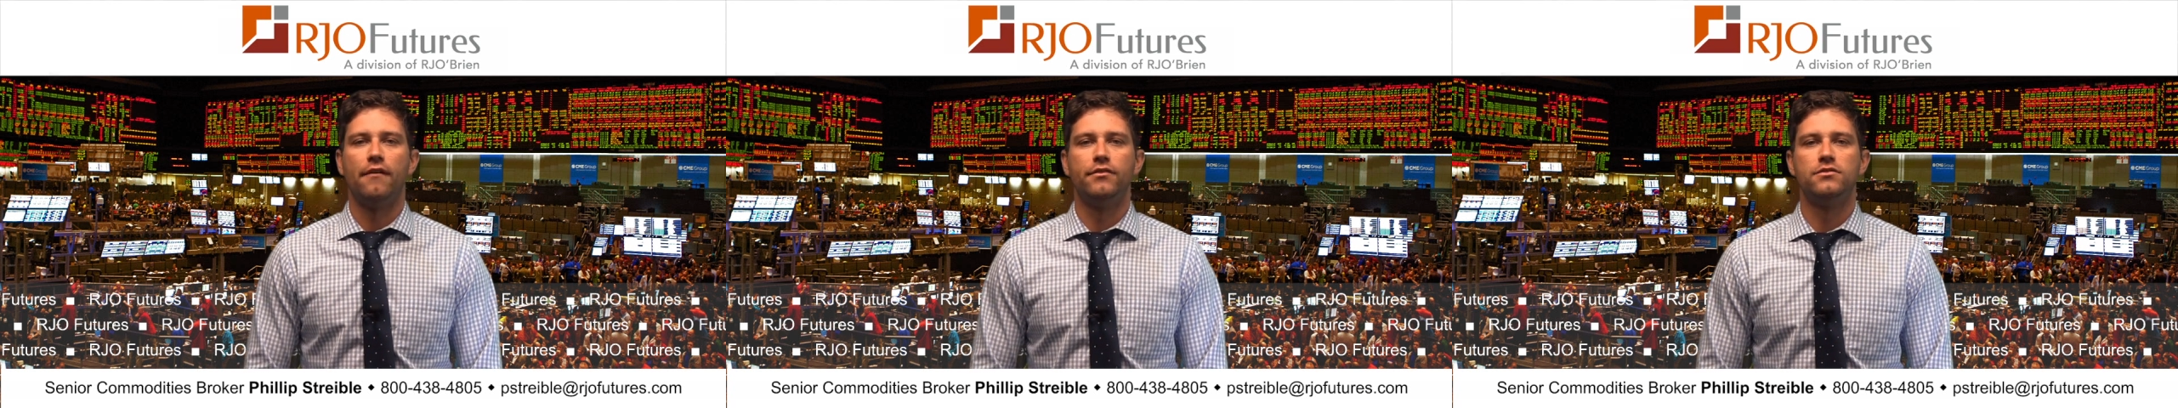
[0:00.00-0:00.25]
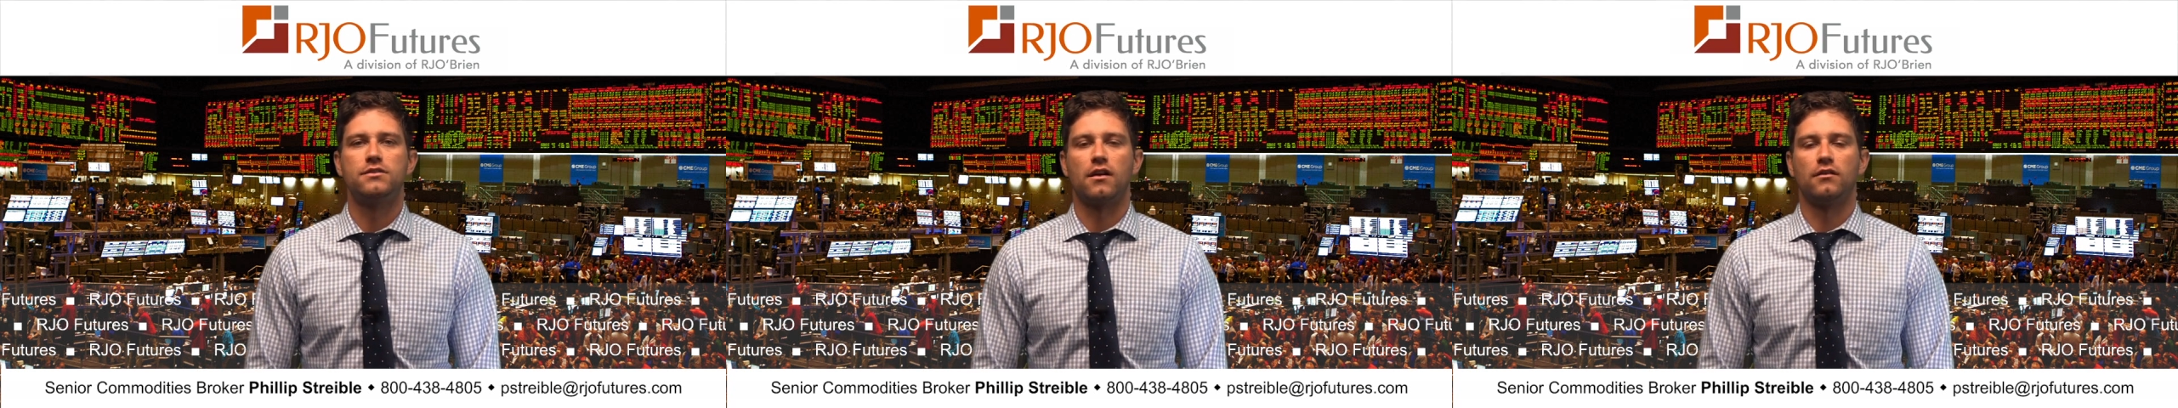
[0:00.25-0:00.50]

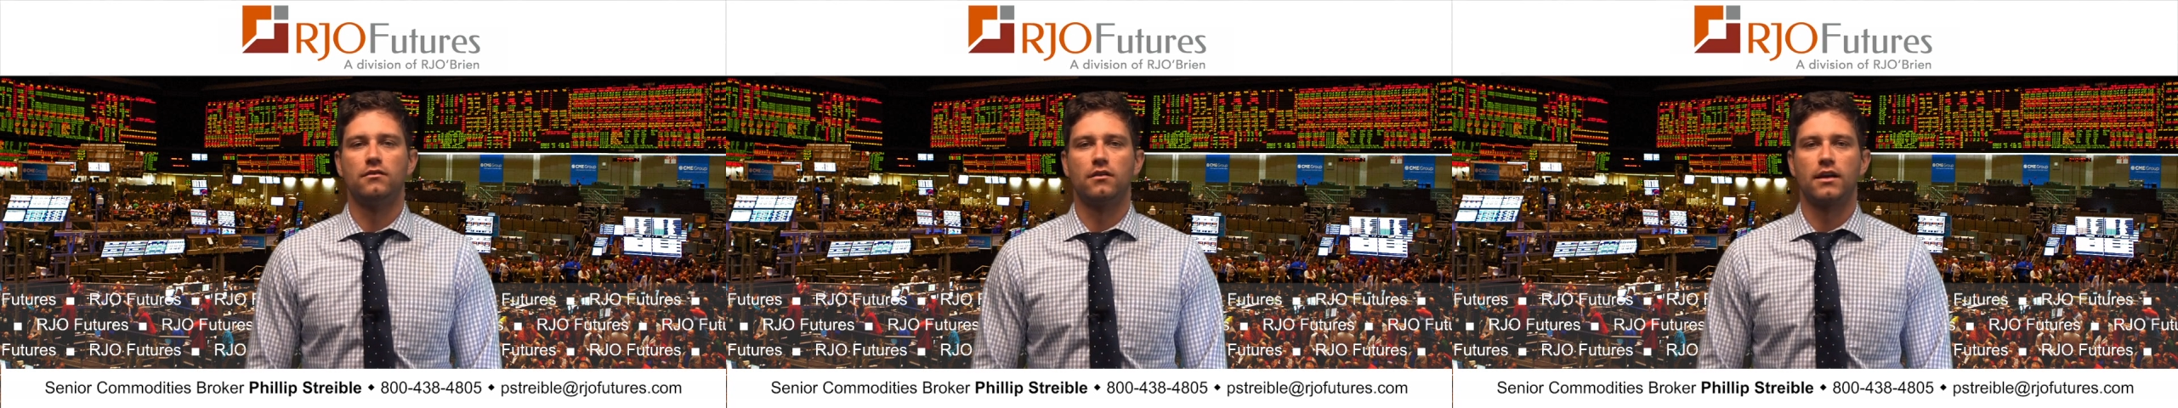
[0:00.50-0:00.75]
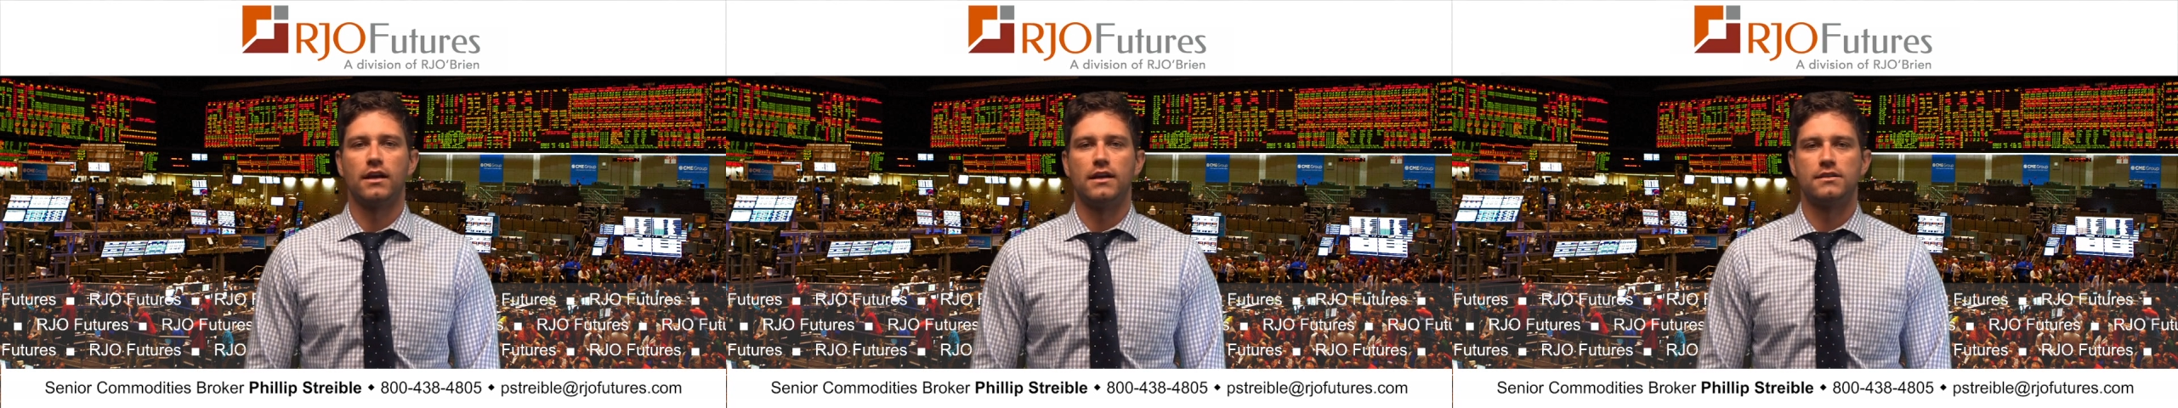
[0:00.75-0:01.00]
If you start
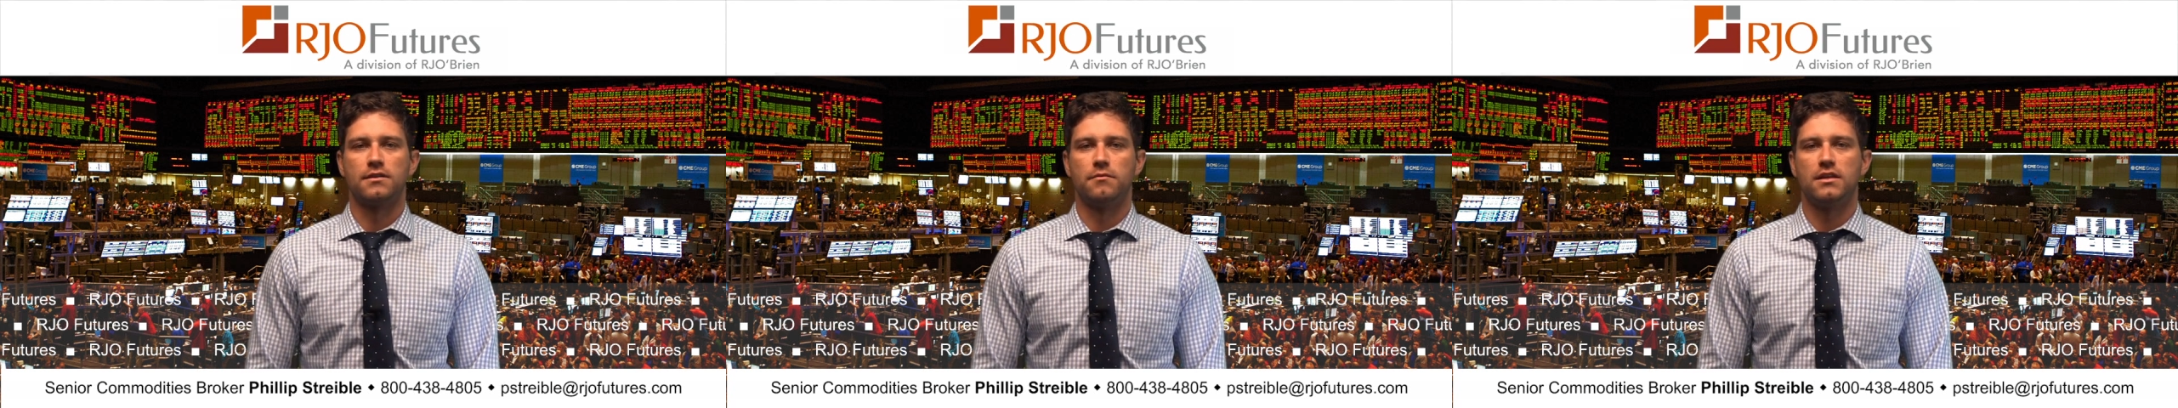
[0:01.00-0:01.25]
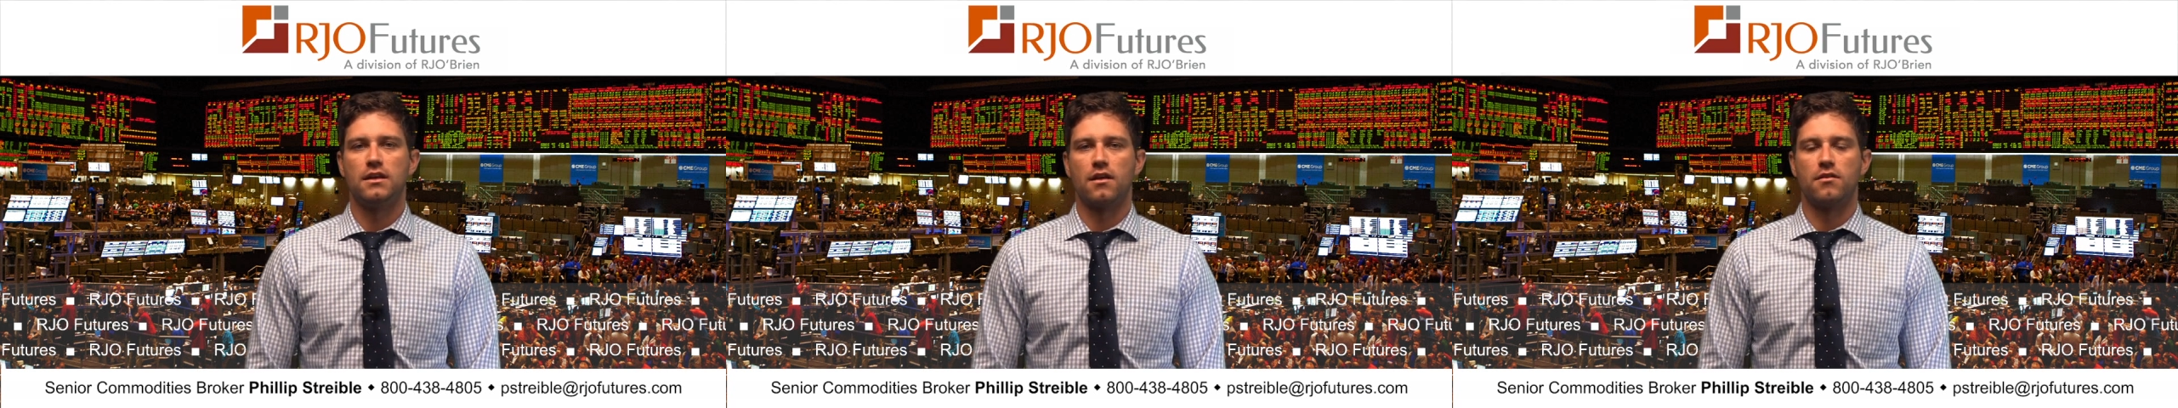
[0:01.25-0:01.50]
looking at
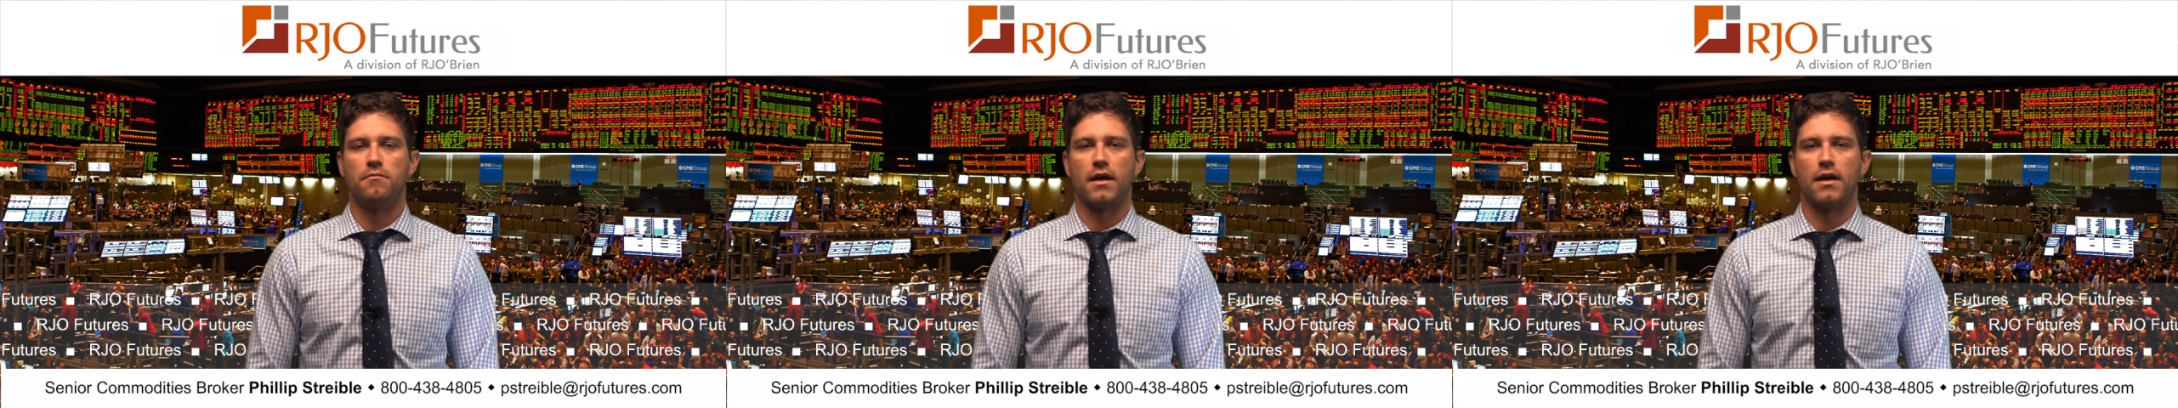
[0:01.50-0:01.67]
some of the other